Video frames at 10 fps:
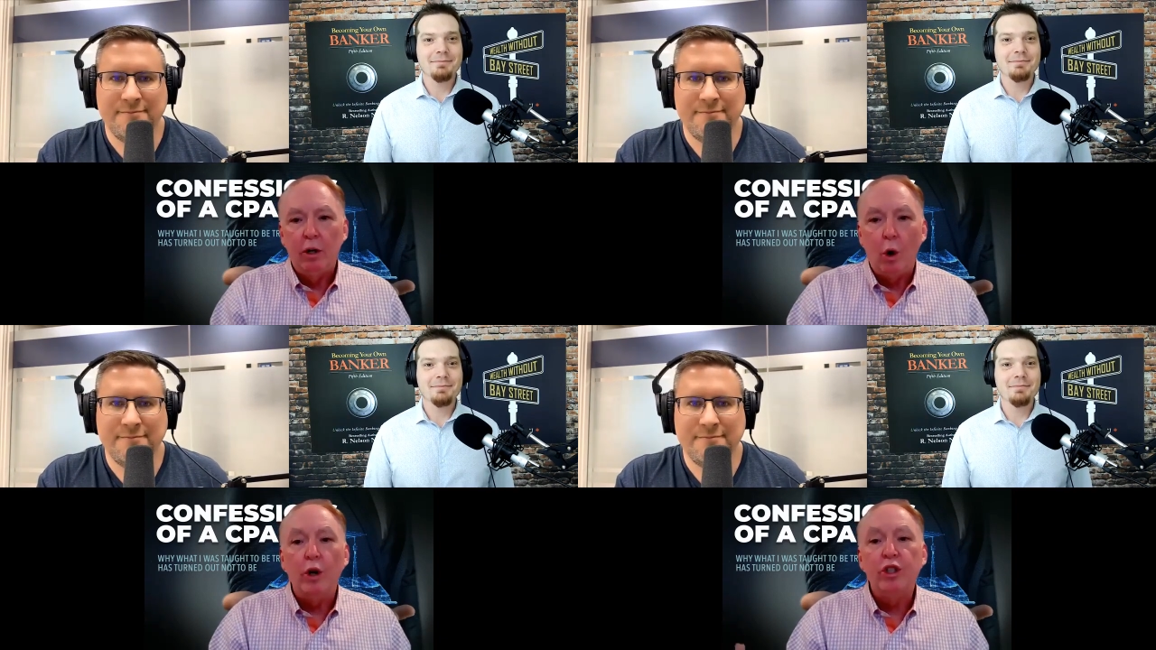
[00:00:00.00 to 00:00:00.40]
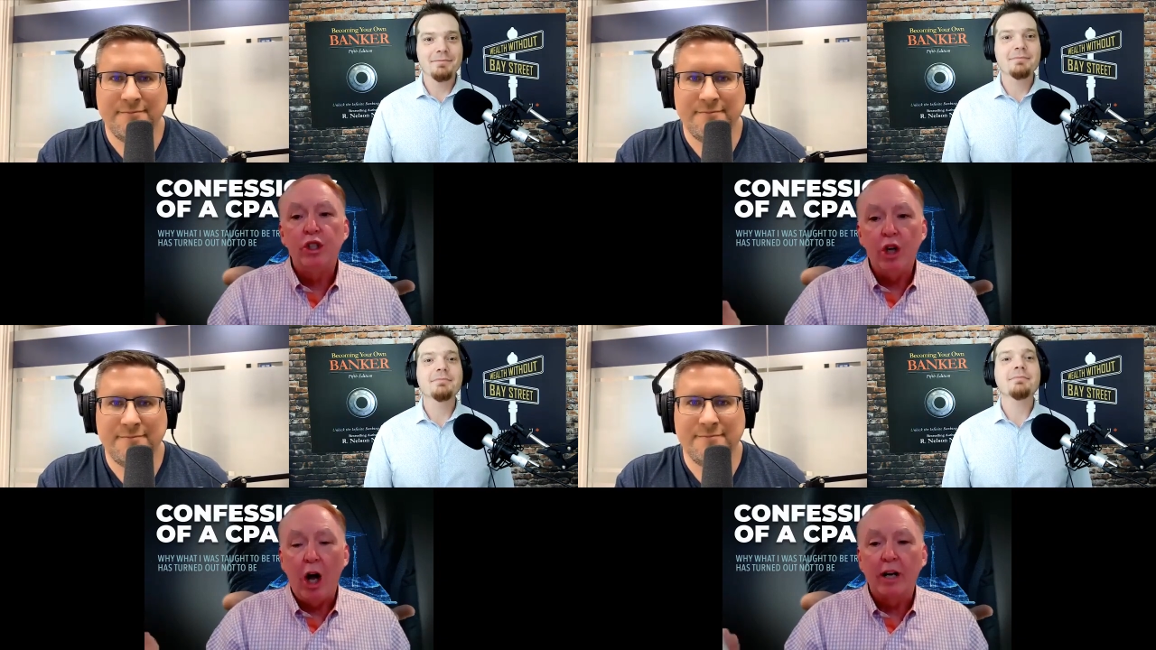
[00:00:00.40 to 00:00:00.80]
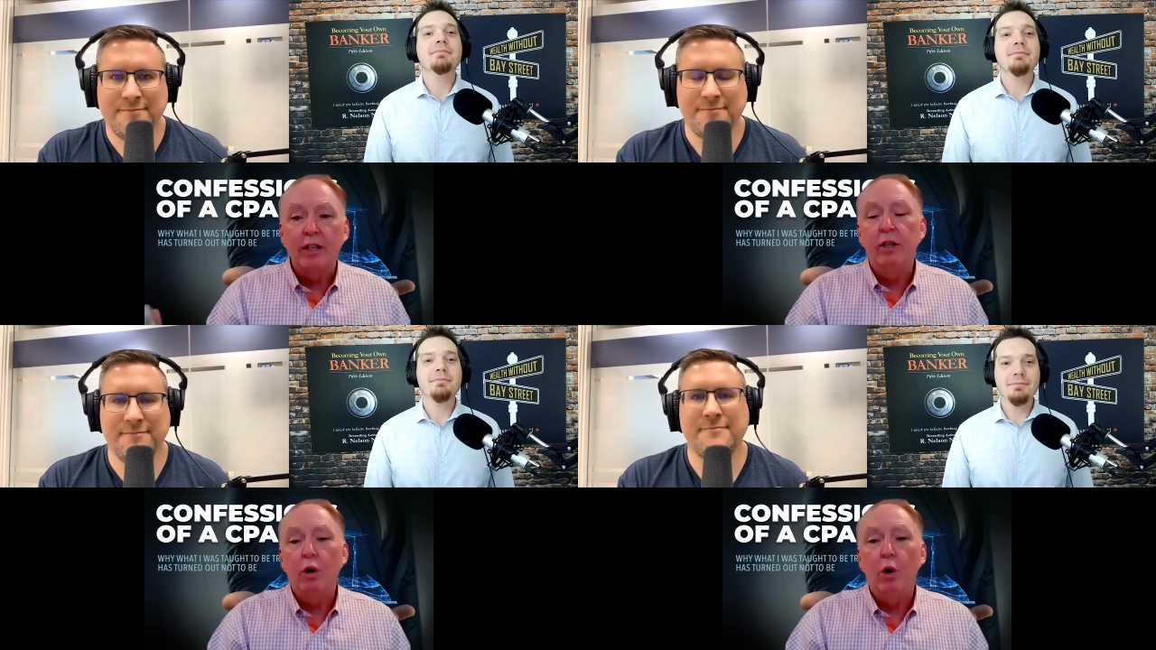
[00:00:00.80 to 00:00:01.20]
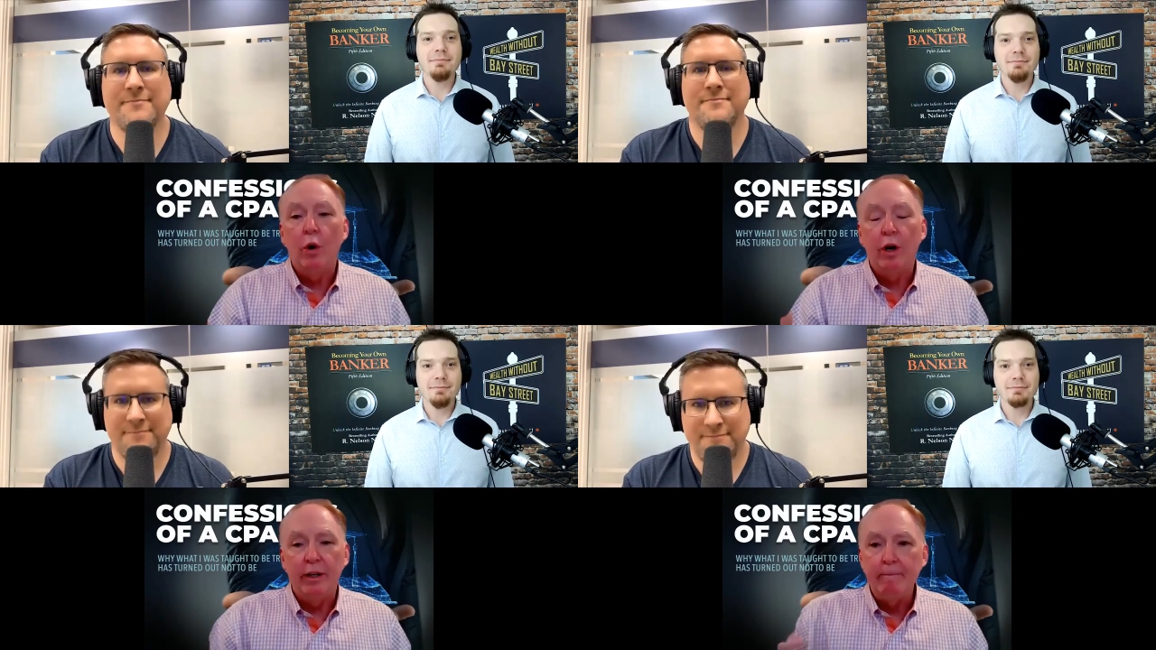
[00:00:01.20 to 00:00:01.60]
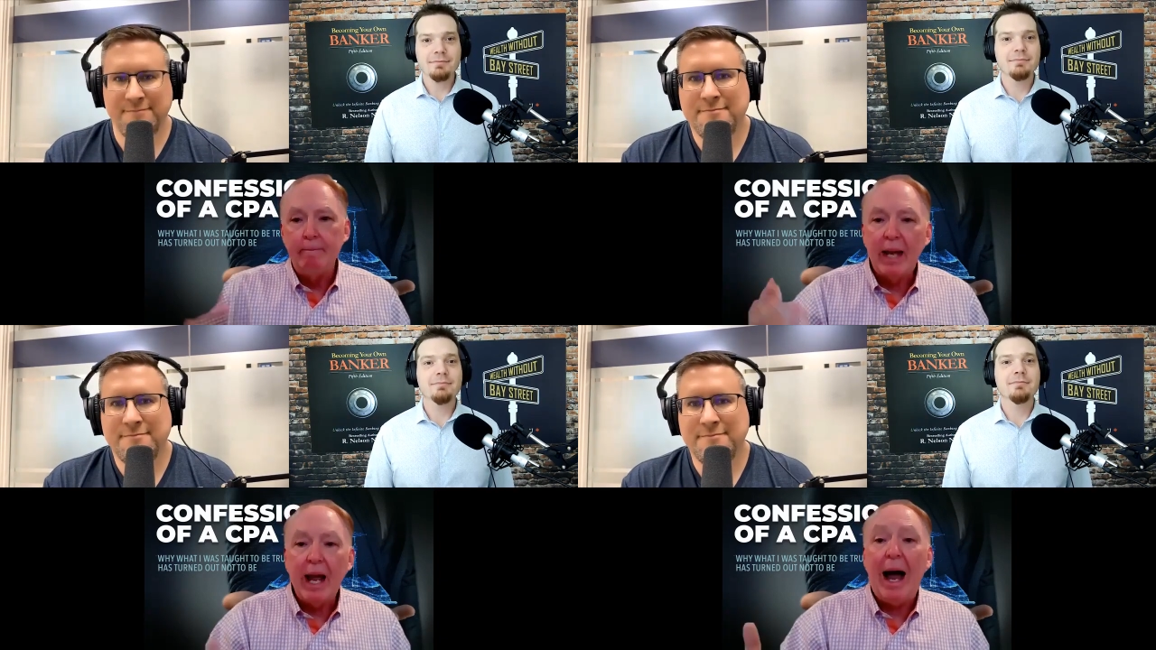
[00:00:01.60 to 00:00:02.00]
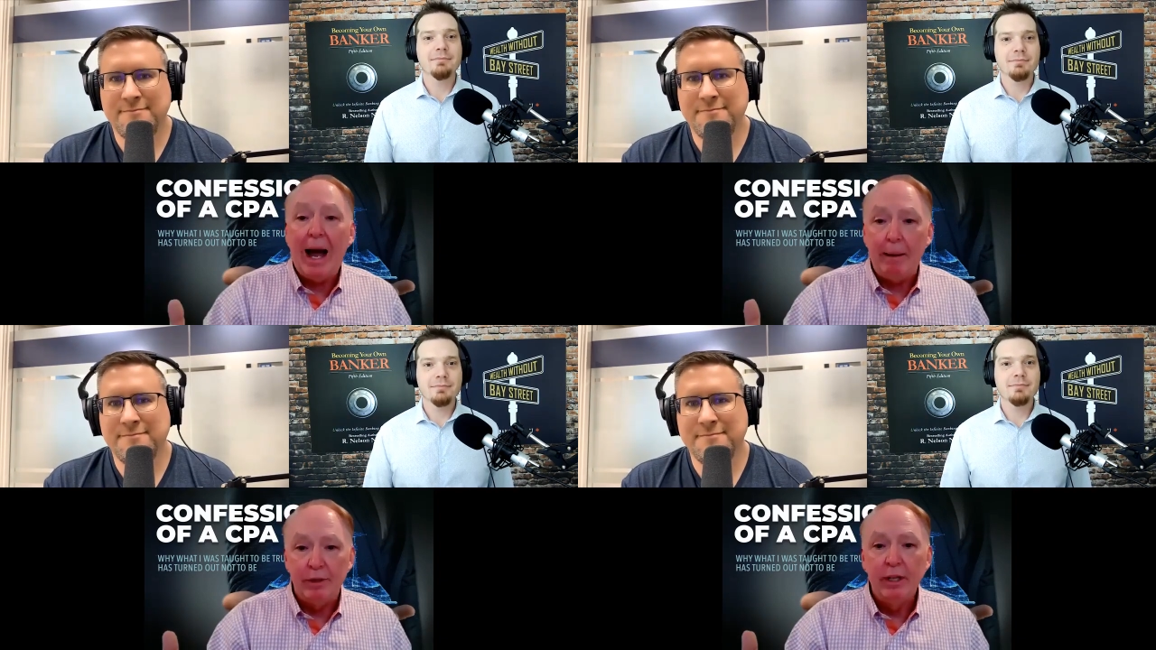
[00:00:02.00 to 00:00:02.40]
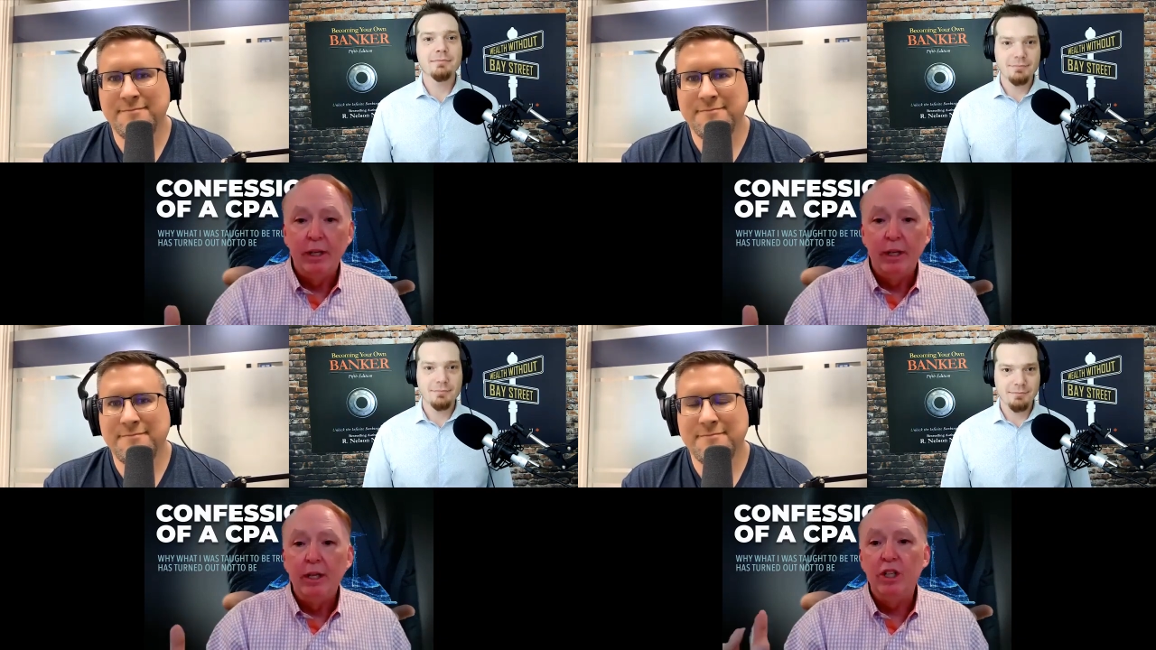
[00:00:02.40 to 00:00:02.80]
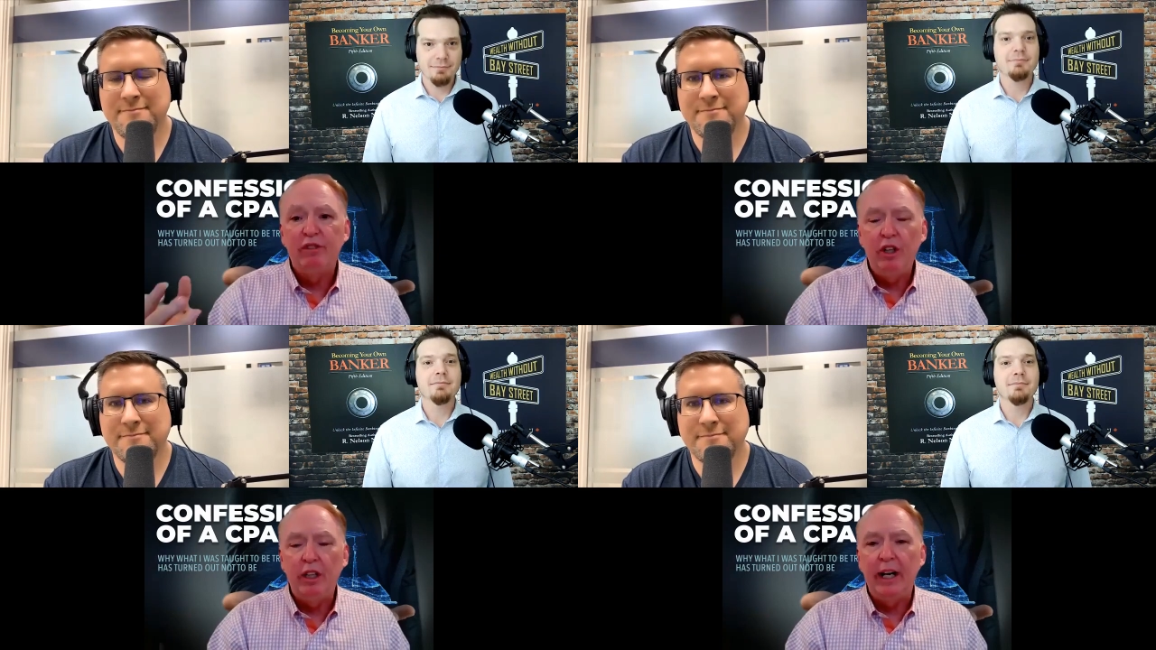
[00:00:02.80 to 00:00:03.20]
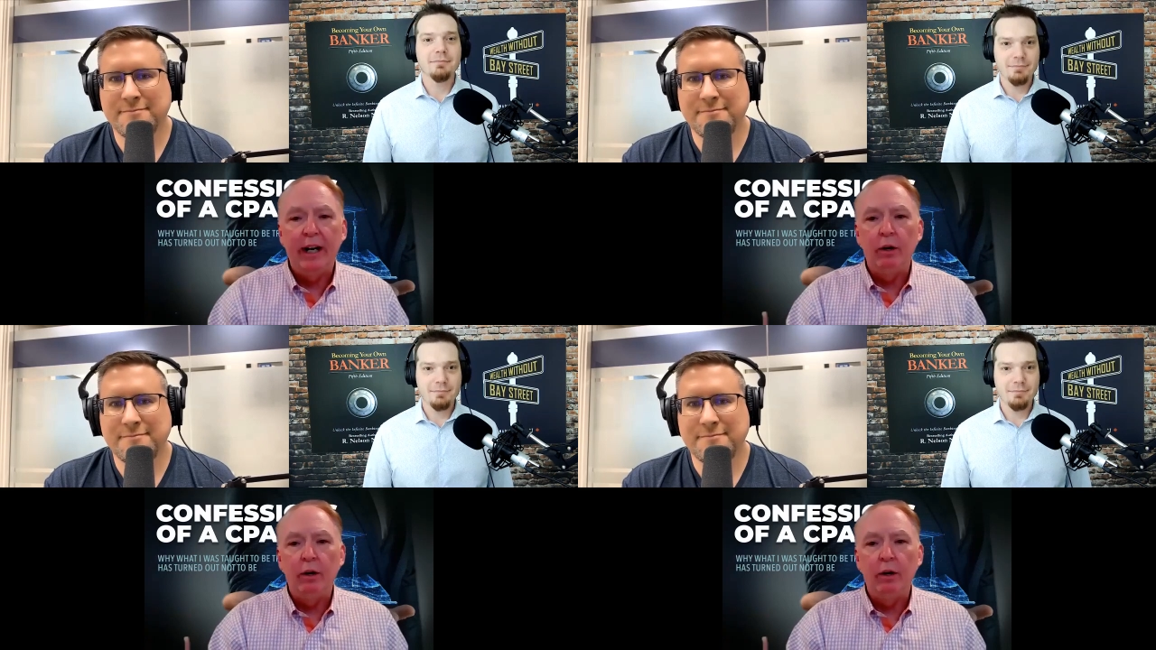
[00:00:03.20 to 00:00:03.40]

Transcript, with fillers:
Speaker 1: corn stalks and corn cobs just full.